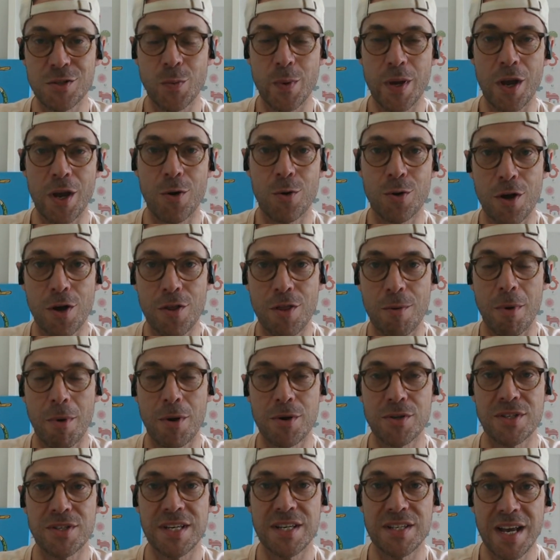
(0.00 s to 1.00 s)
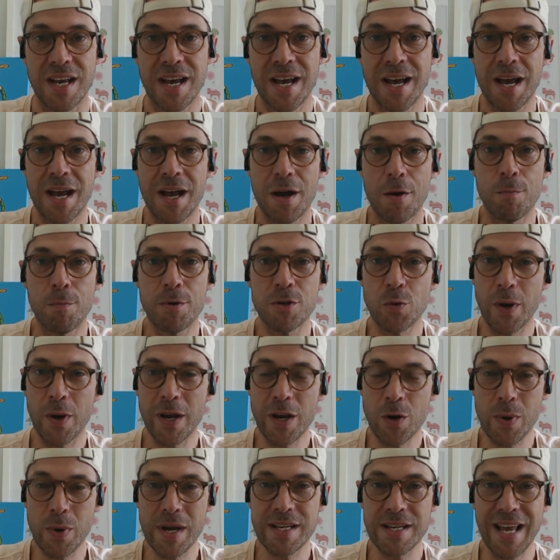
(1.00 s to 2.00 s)
We all know that most leagues,
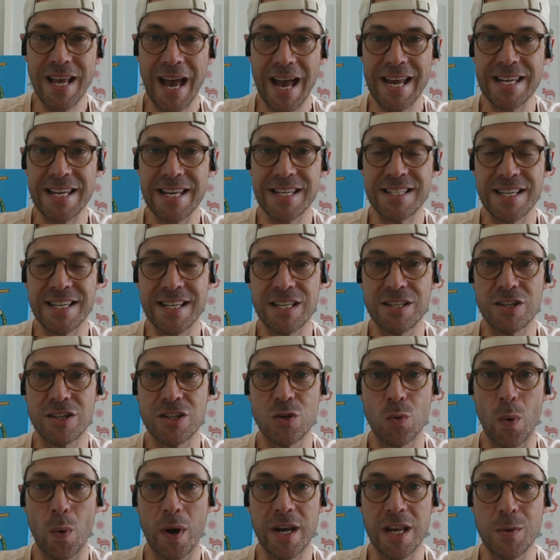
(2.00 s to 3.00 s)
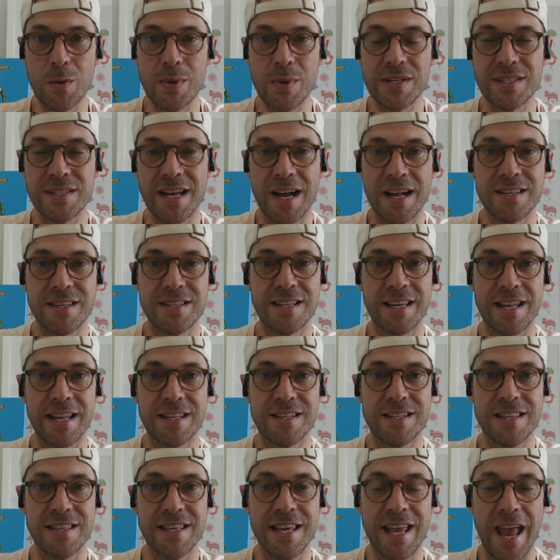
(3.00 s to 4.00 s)
between weeks 18 to 20, we start to get
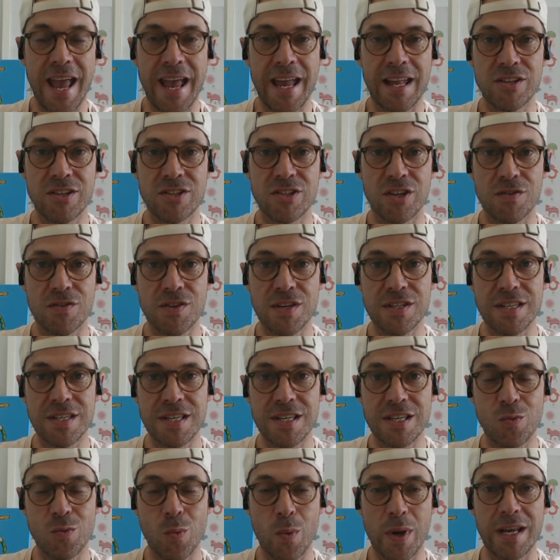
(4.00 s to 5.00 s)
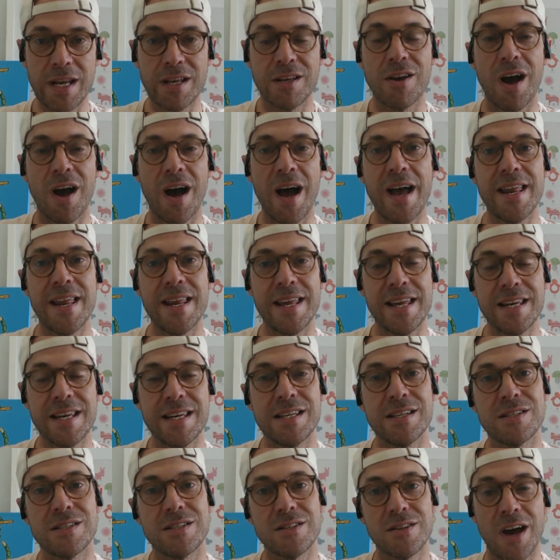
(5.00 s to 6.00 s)
to the end. So this is week 9. It
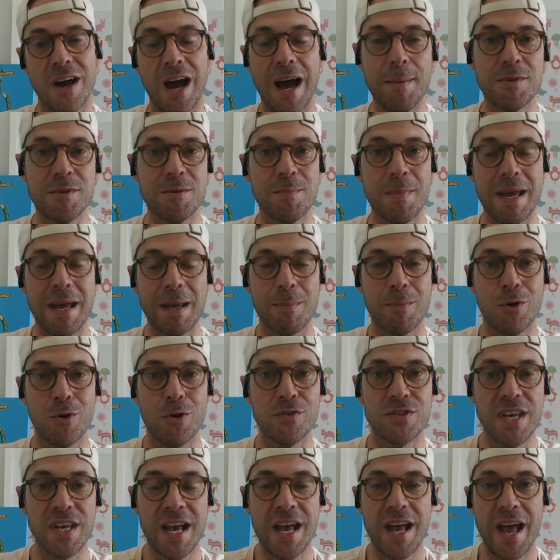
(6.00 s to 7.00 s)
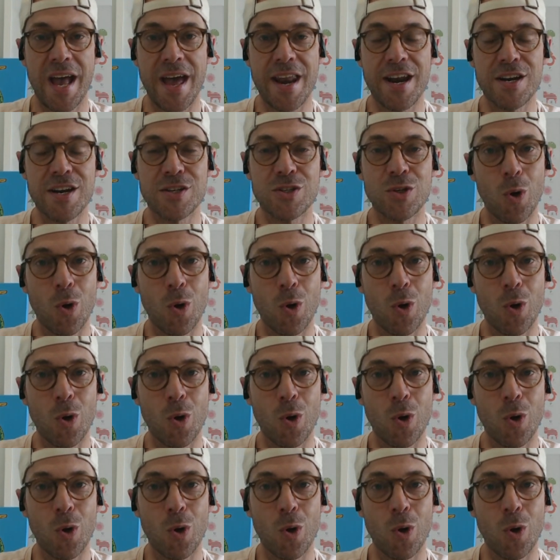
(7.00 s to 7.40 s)
is time to make moves, and it is